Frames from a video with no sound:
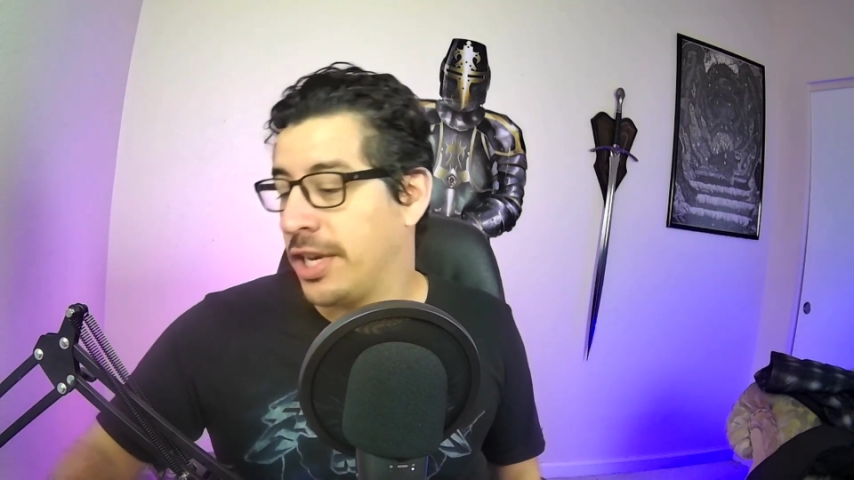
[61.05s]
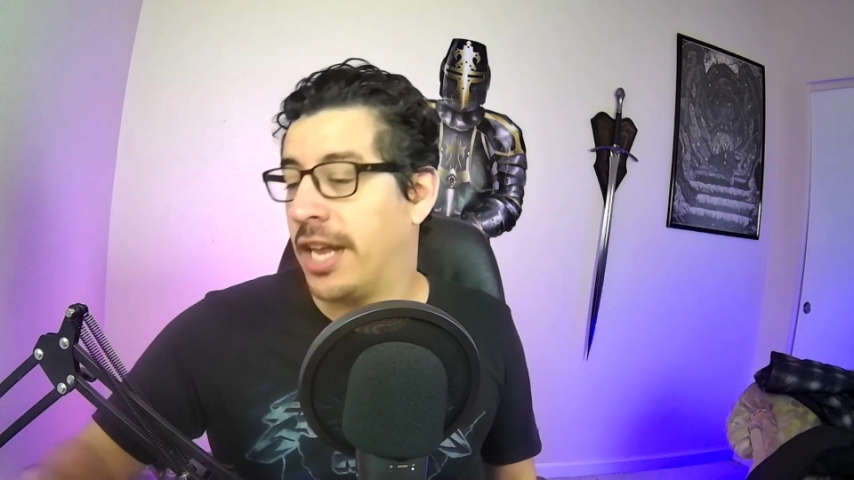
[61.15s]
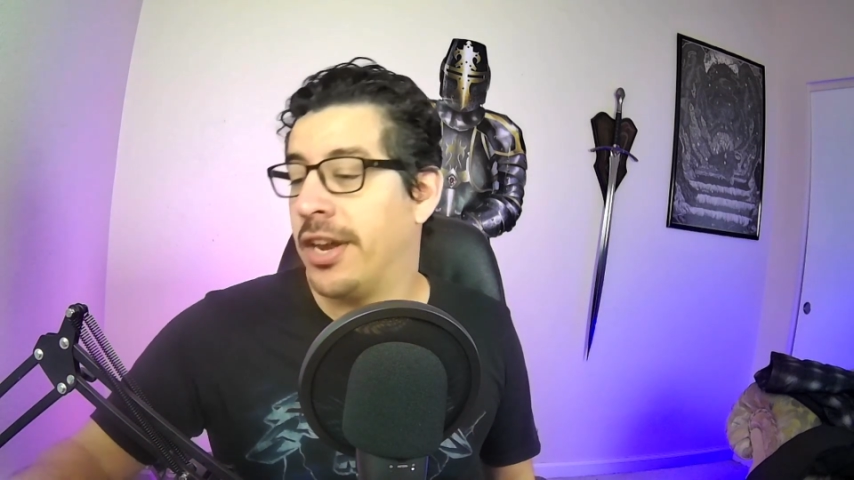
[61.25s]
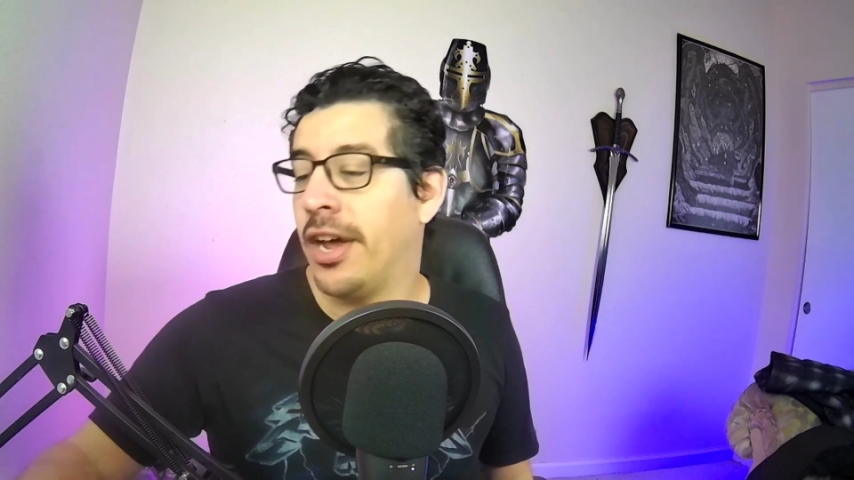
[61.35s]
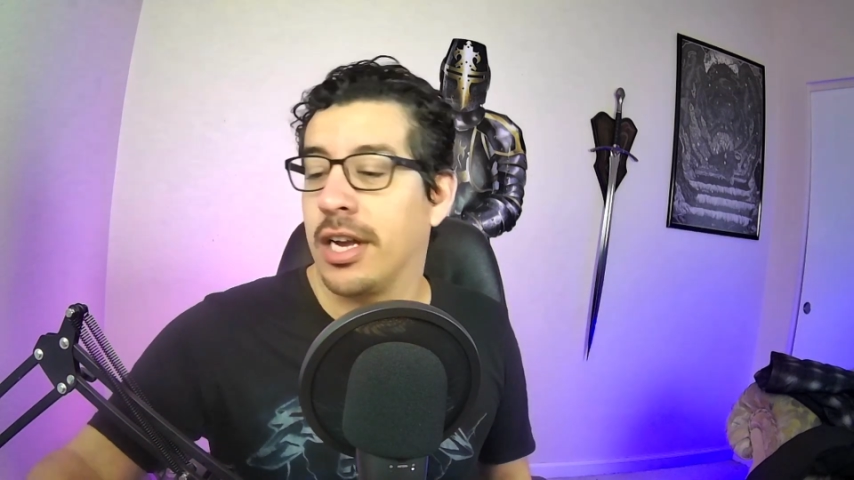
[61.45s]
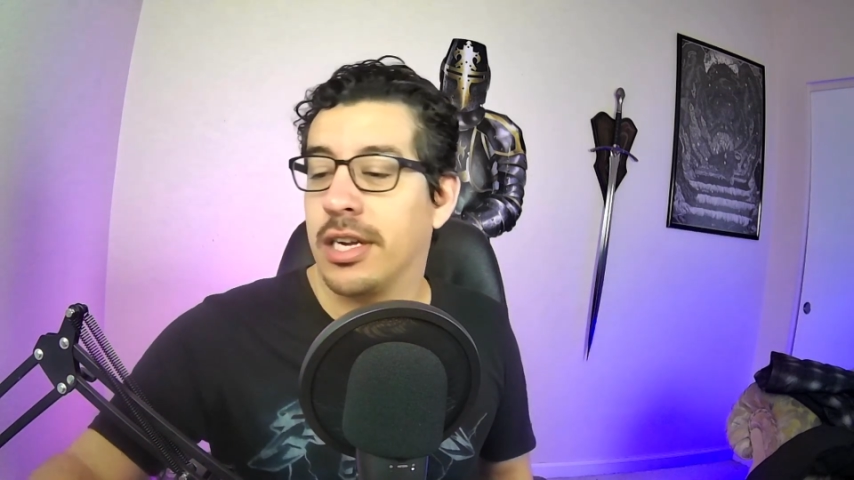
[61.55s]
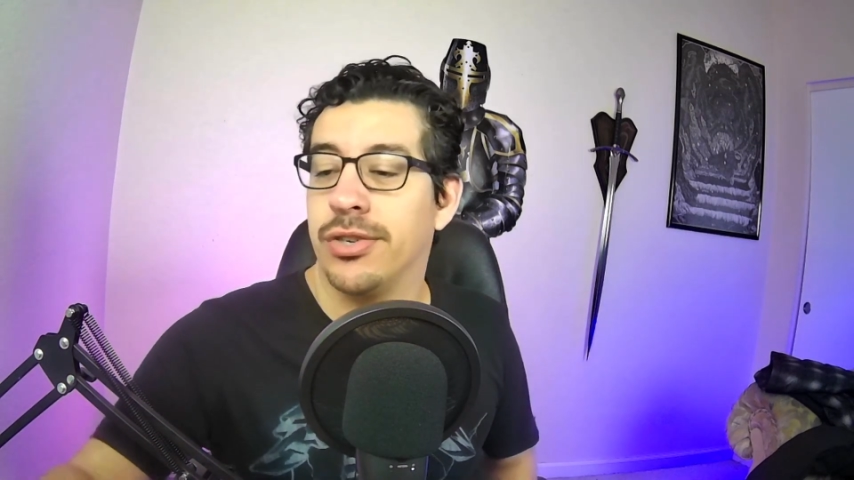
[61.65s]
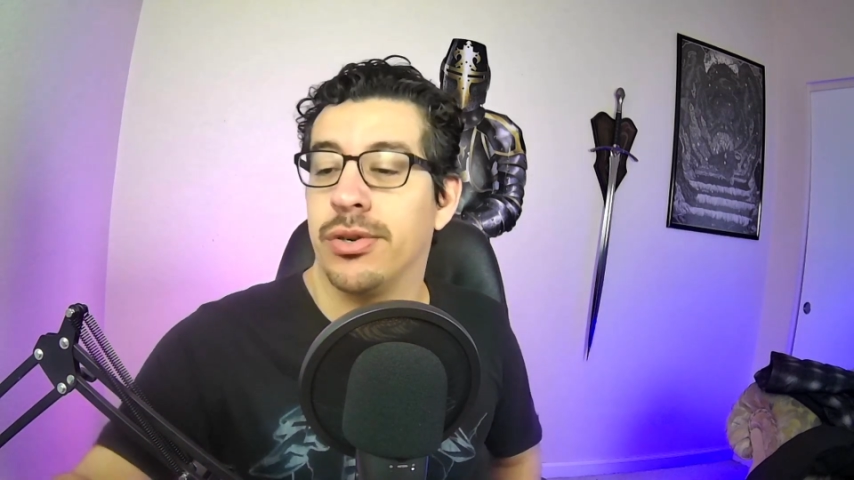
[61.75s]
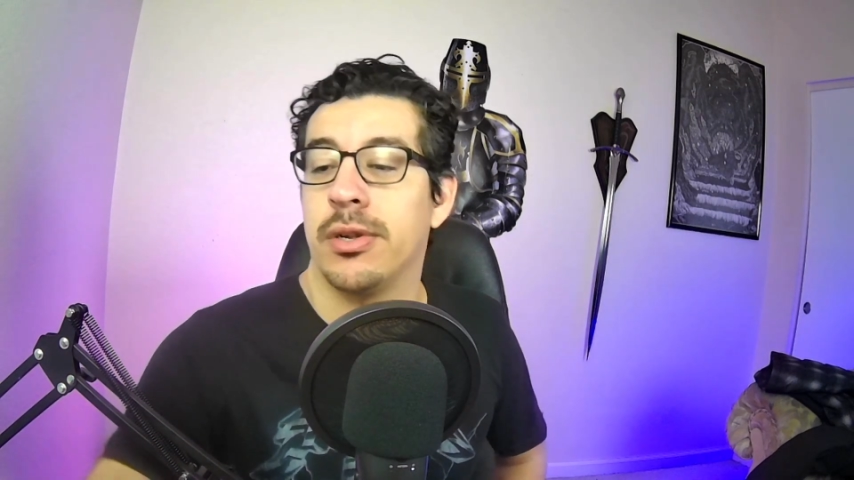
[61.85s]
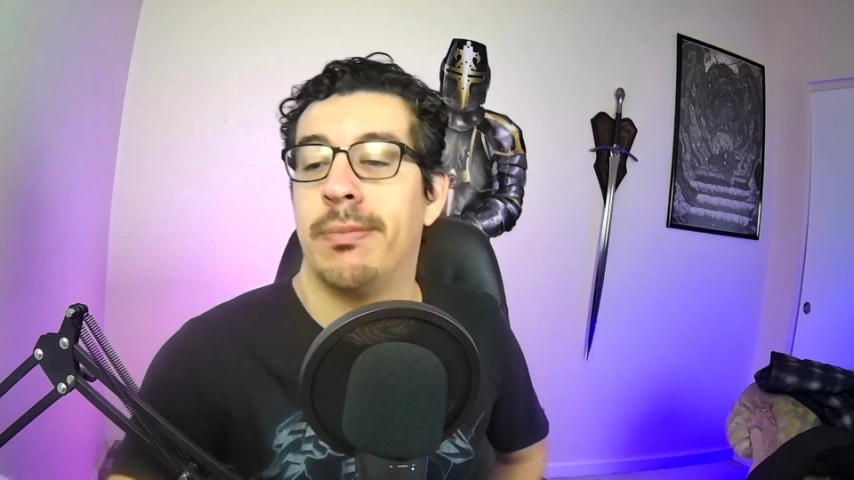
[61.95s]
cannot
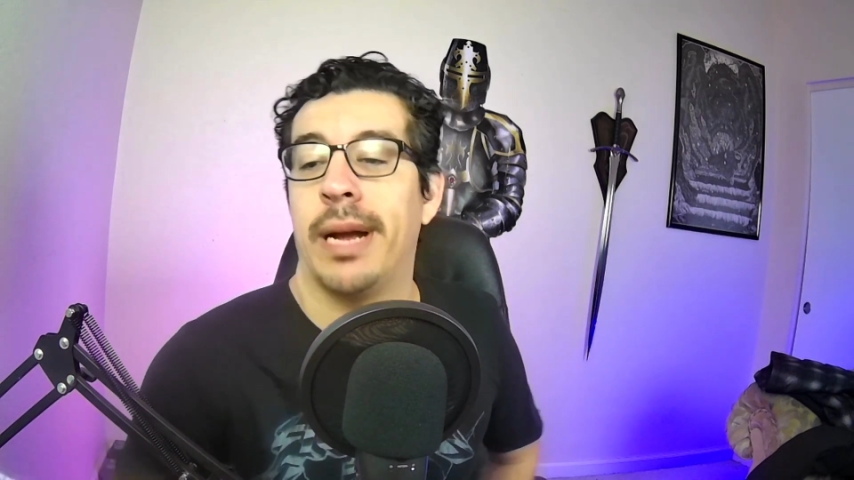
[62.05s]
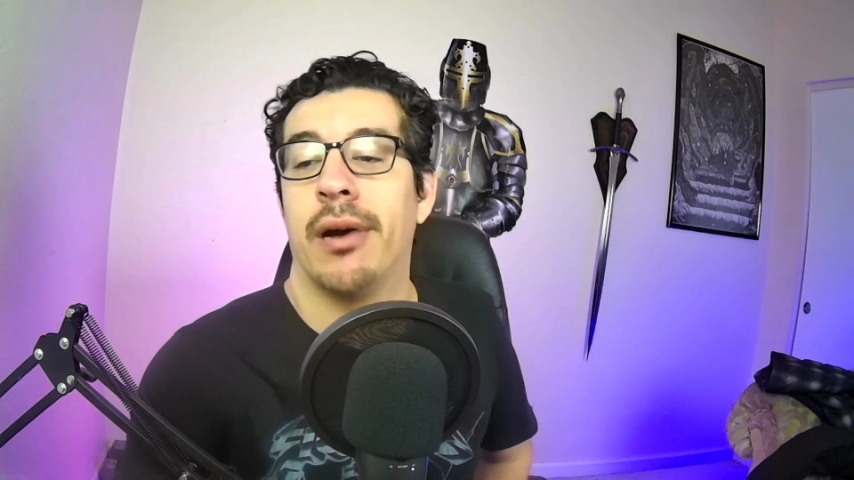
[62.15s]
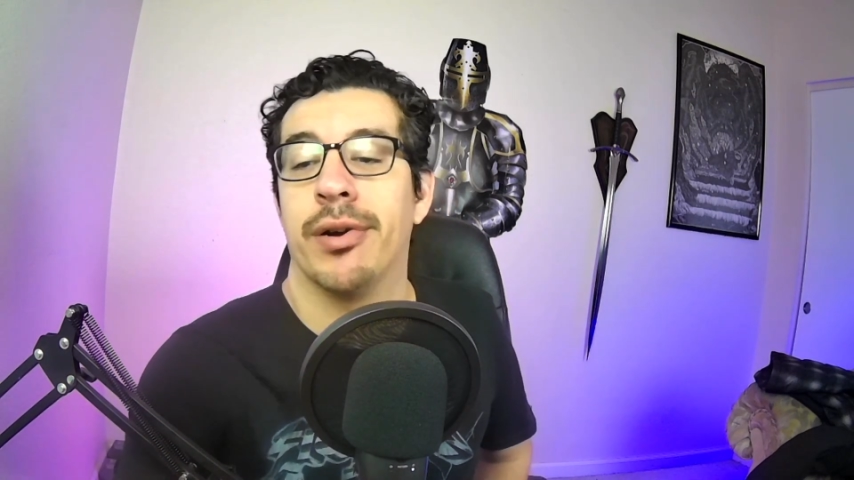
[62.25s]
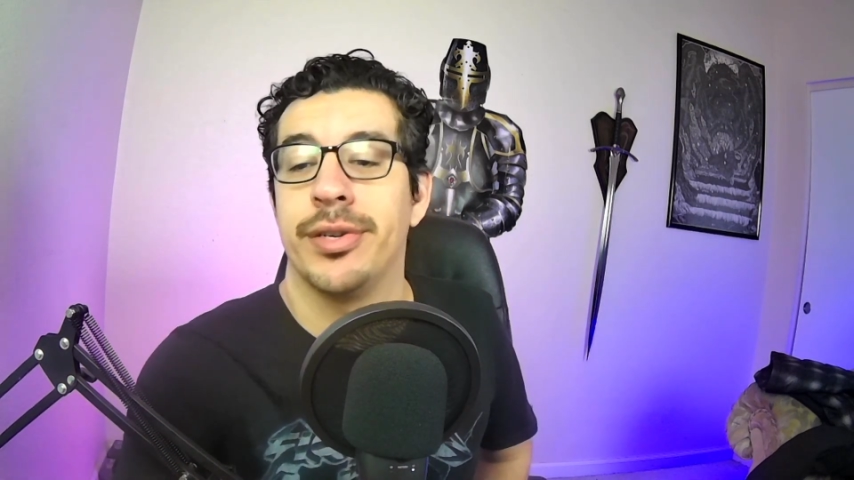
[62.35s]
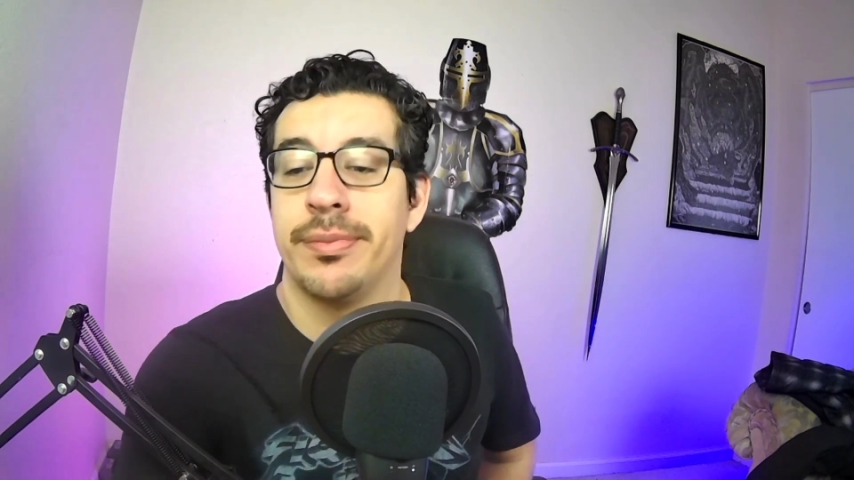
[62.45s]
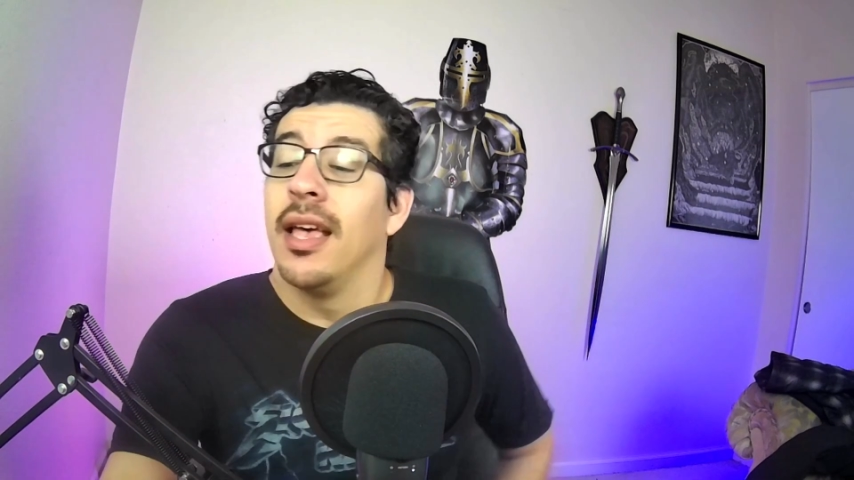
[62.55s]
control her powers.